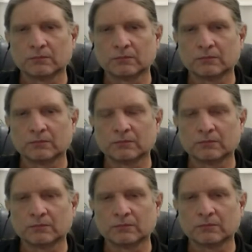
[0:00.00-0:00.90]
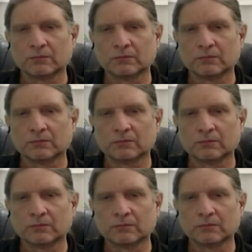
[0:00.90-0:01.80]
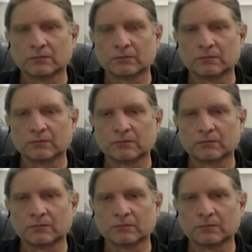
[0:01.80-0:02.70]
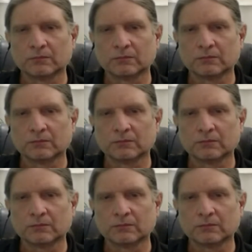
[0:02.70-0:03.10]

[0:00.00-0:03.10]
No words are spoken by the person on screen.